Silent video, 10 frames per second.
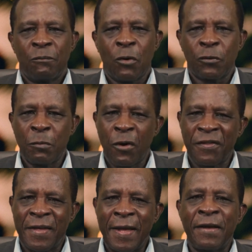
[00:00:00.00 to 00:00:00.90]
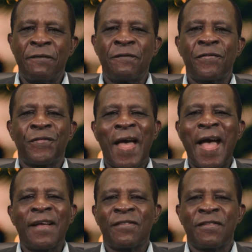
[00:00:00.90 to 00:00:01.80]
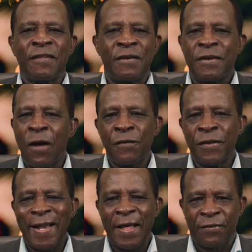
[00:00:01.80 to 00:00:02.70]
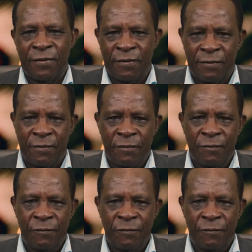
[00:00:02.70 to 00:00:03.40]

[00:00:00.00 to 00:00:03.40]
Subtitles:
but we must give thanks nonetheless.